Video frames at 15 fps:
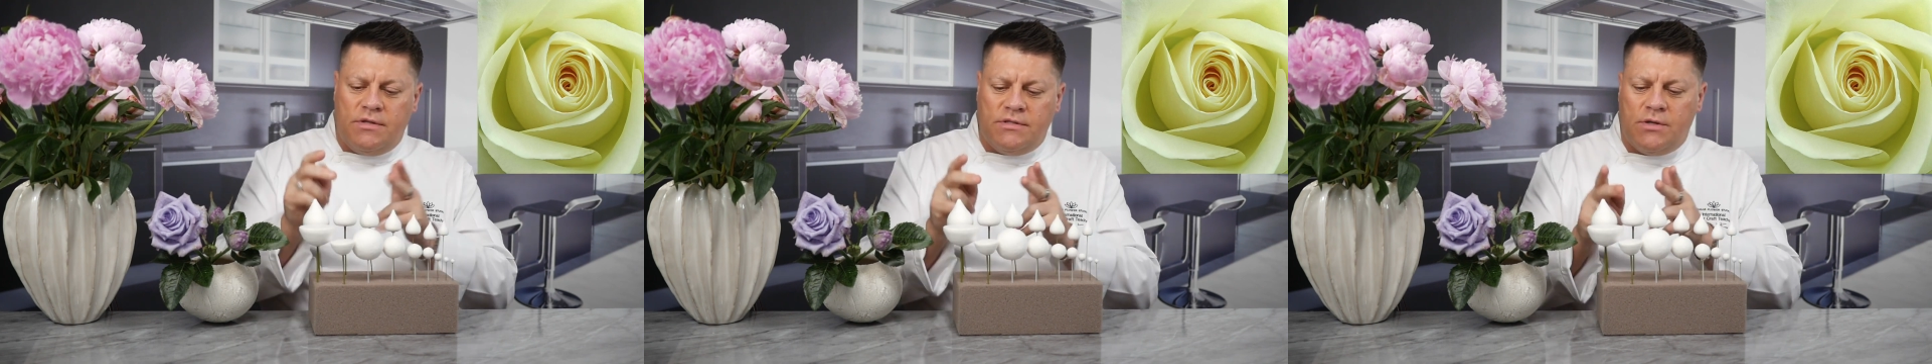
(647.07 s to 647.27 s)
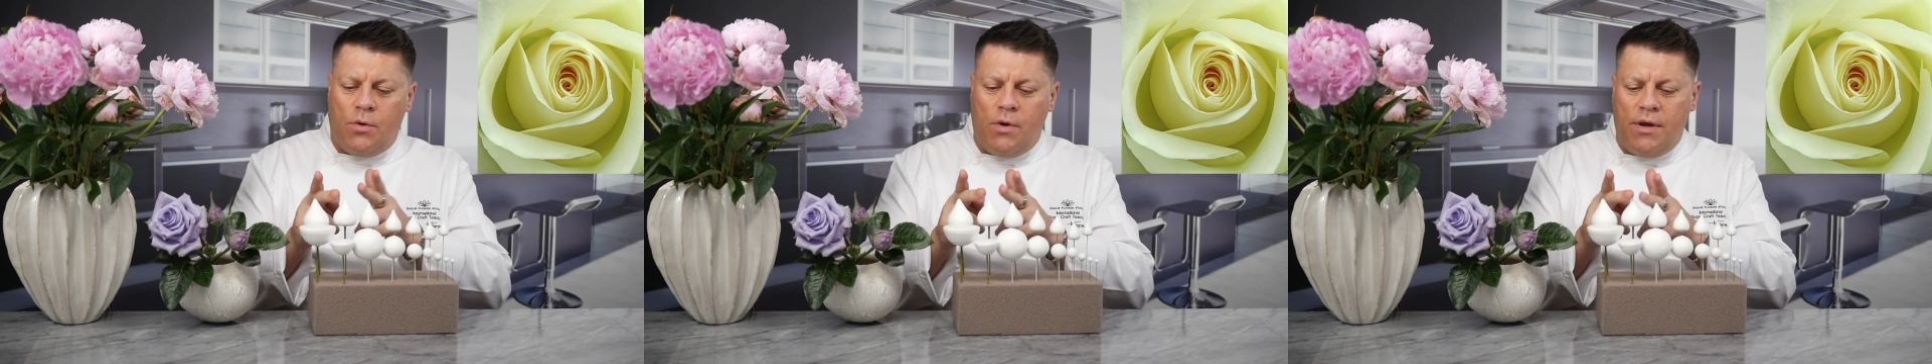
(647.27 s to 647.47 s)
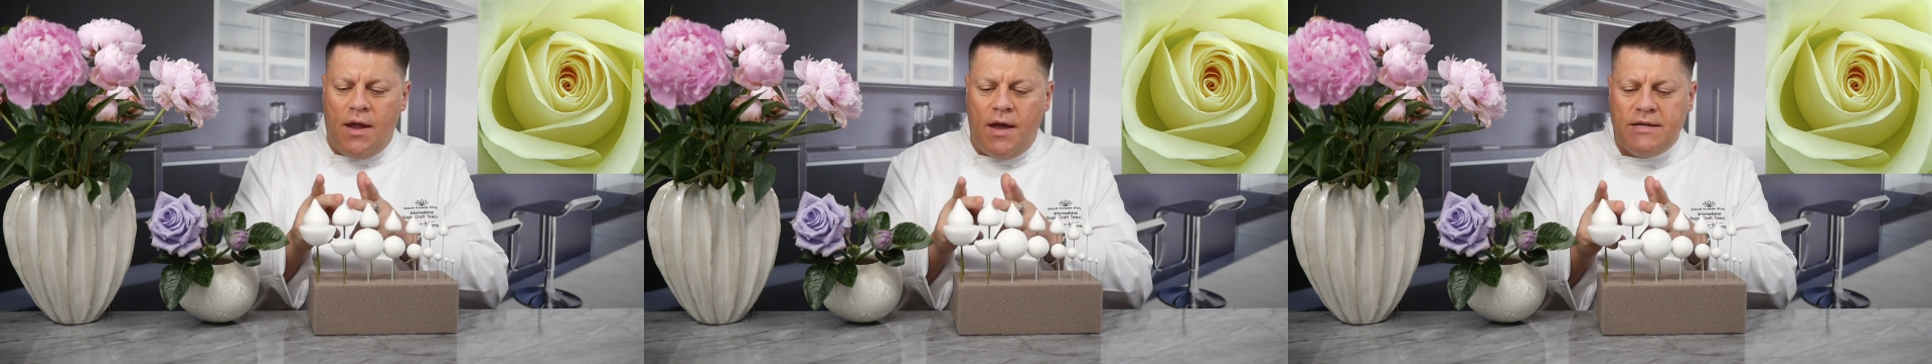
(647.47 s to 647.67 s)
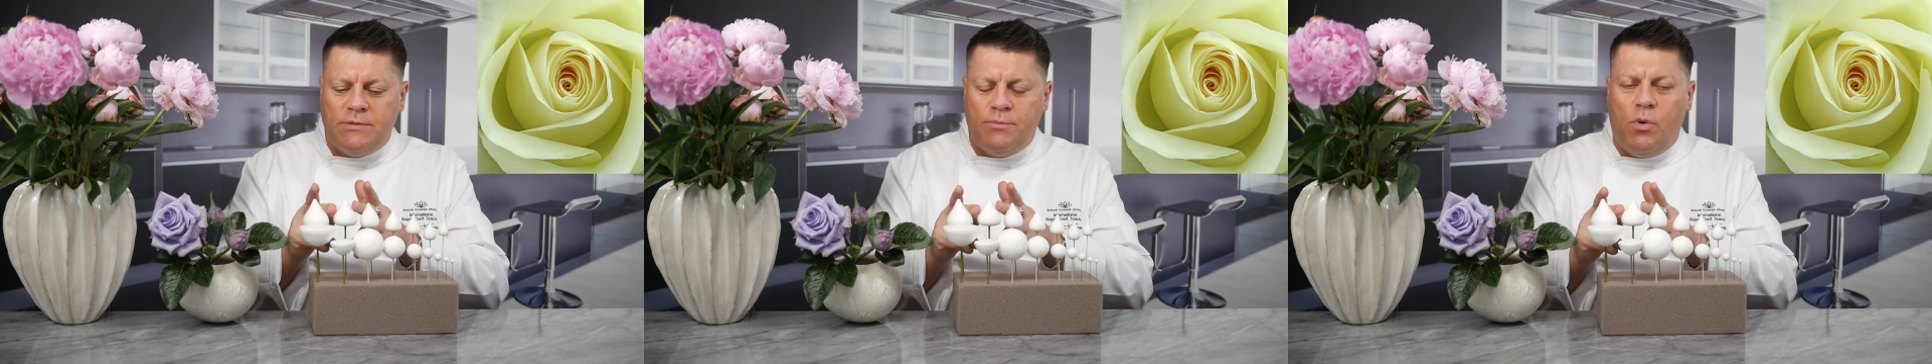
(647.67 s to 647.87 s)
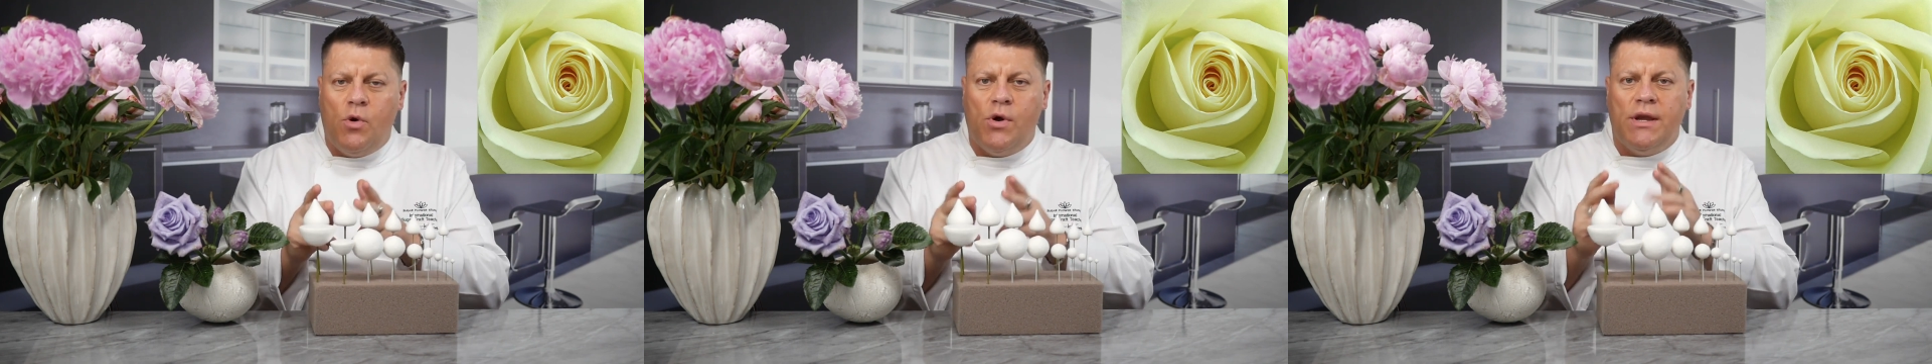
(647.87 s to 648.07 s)
So a nice
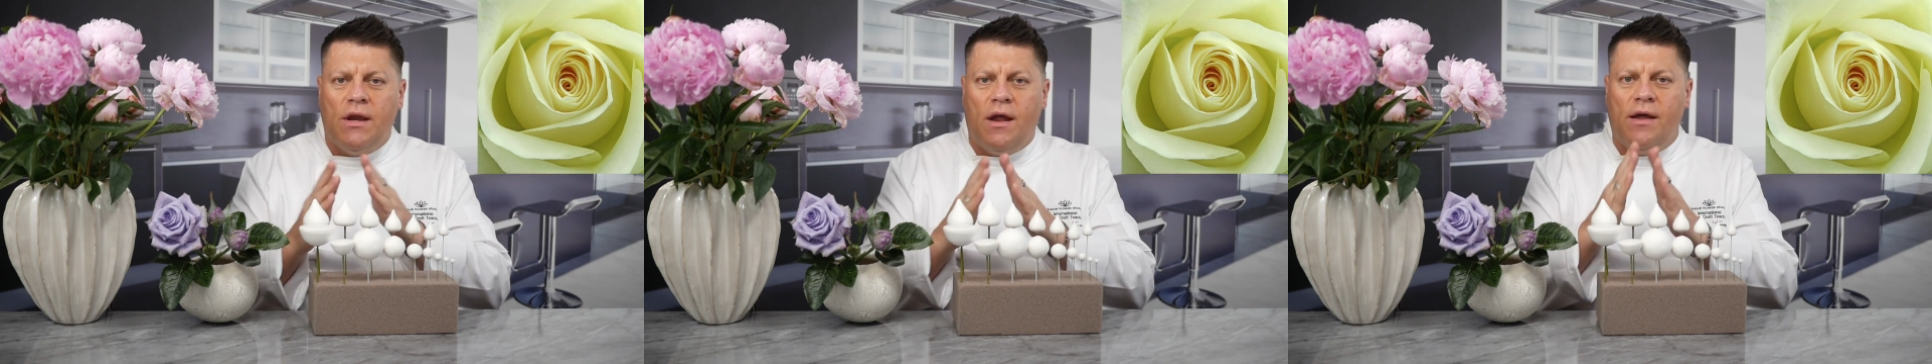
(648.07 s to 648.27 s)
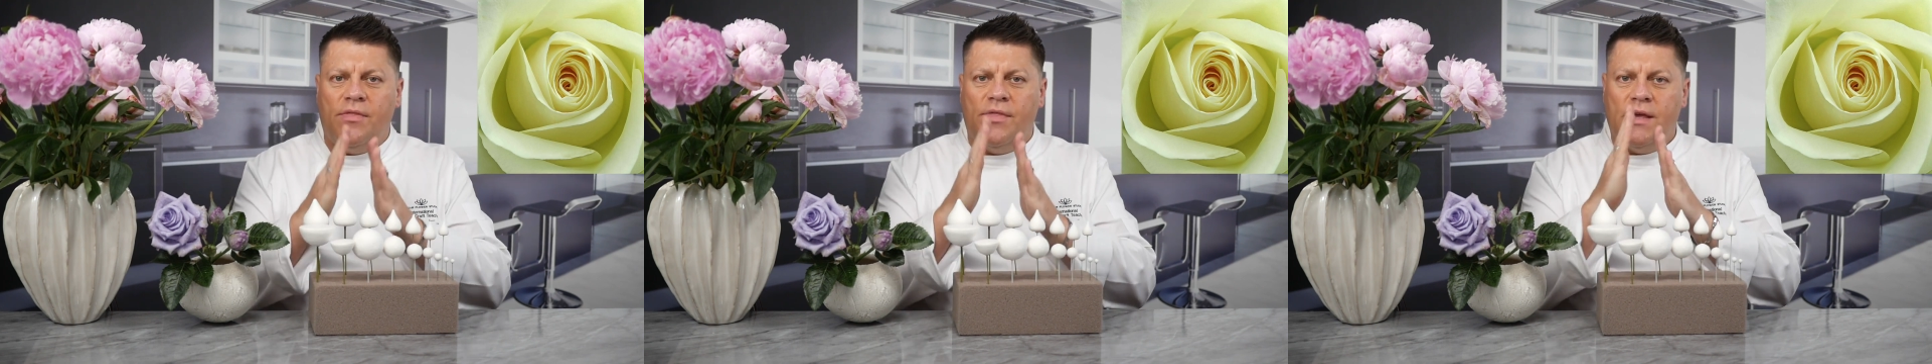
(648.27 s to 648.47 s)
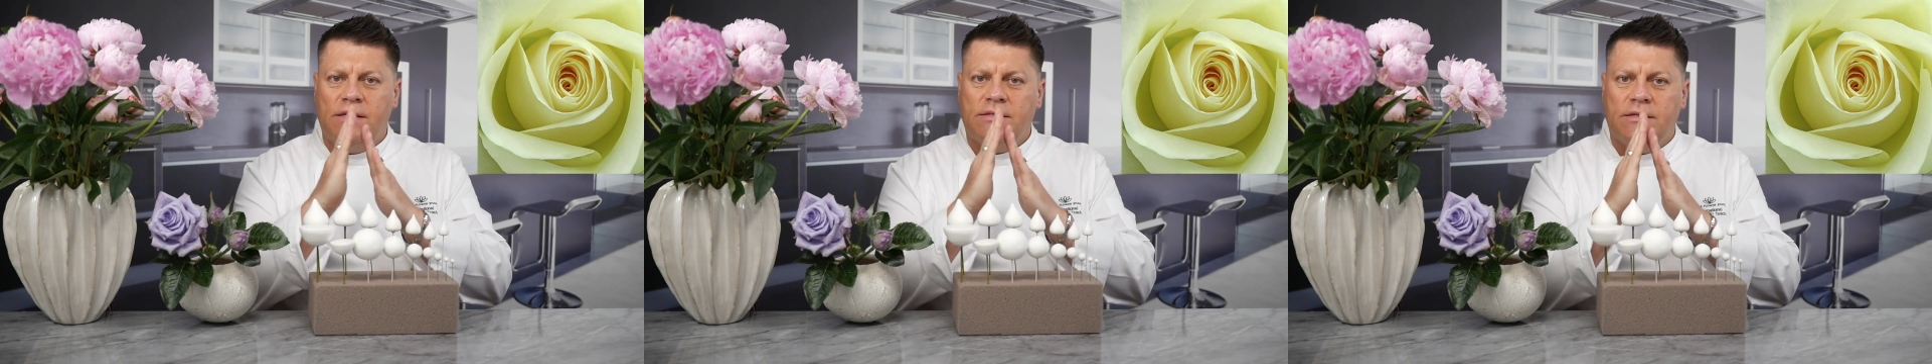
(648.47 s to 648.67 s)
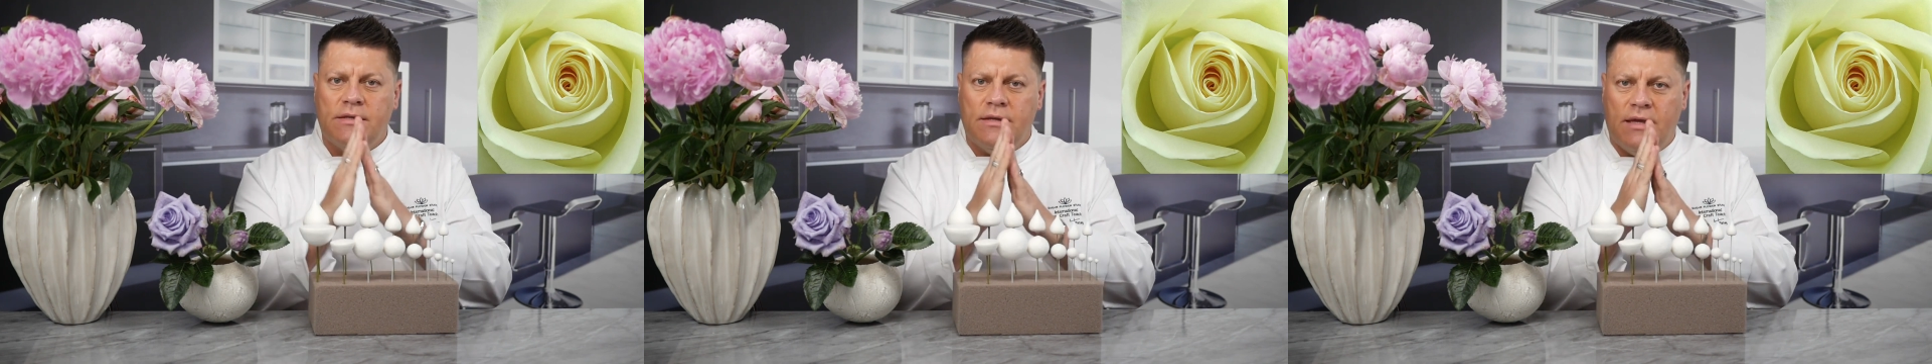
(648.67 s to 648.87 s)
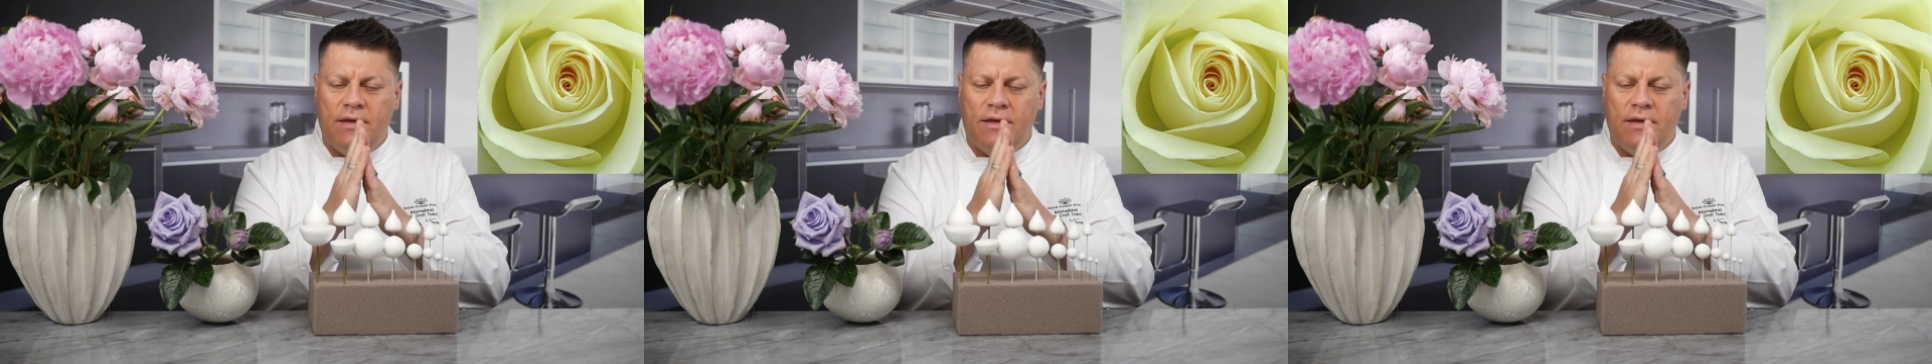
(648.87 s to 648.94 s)
point like this